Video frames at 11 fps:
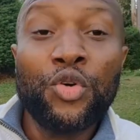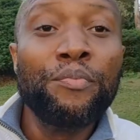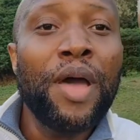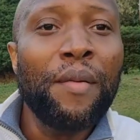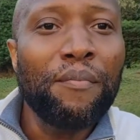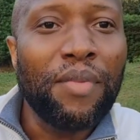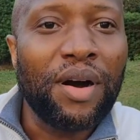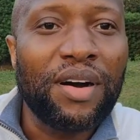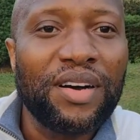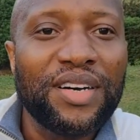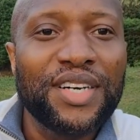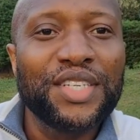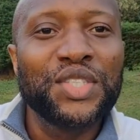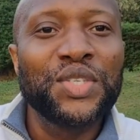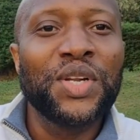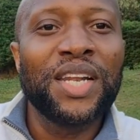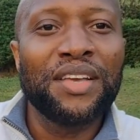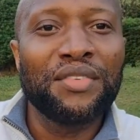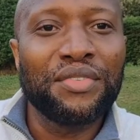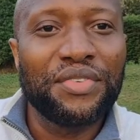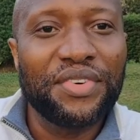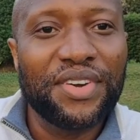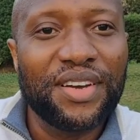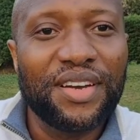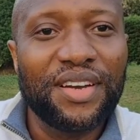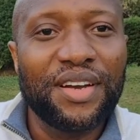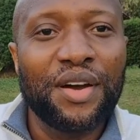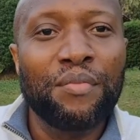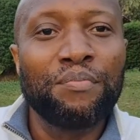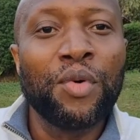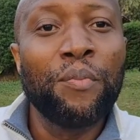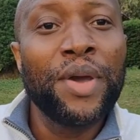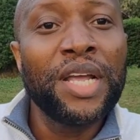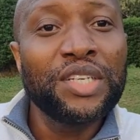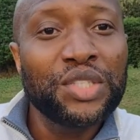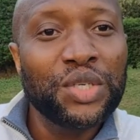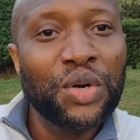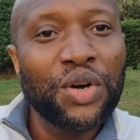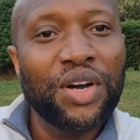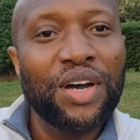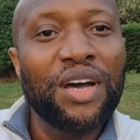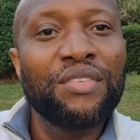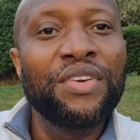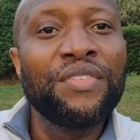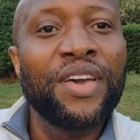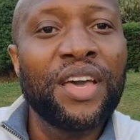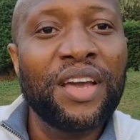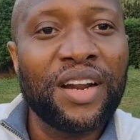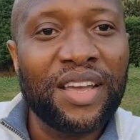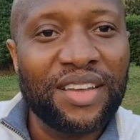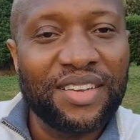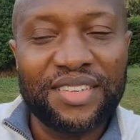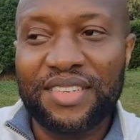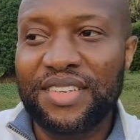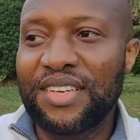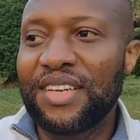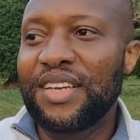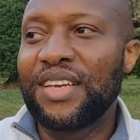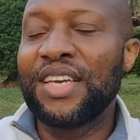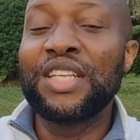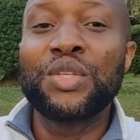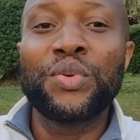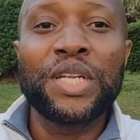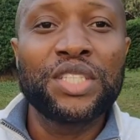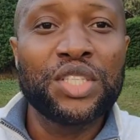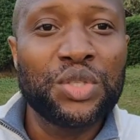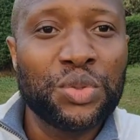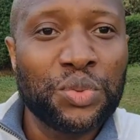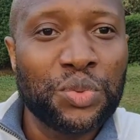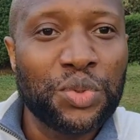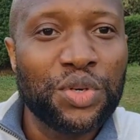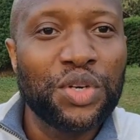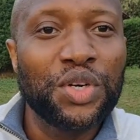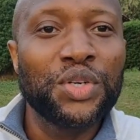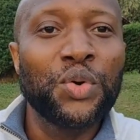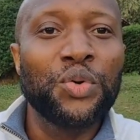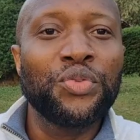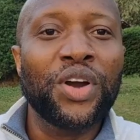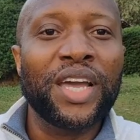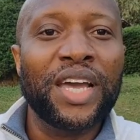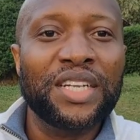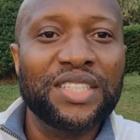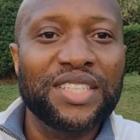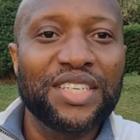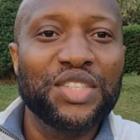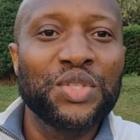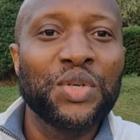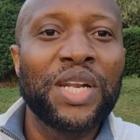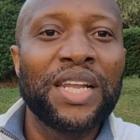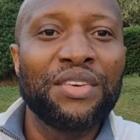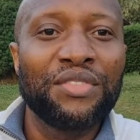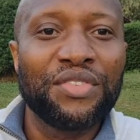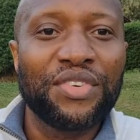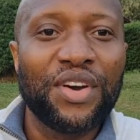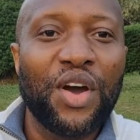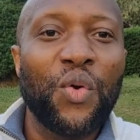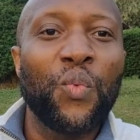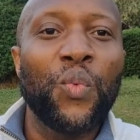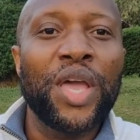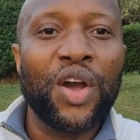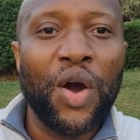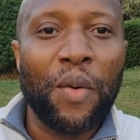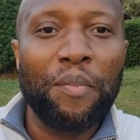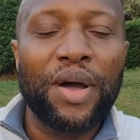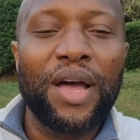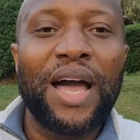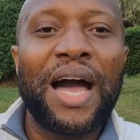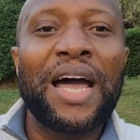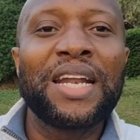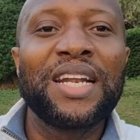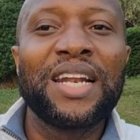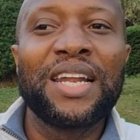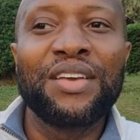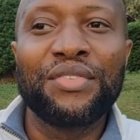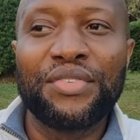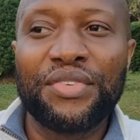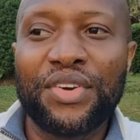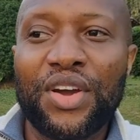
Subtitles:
Remember to live. Momento vivere in 22. Don't forget to live. Wake up and live.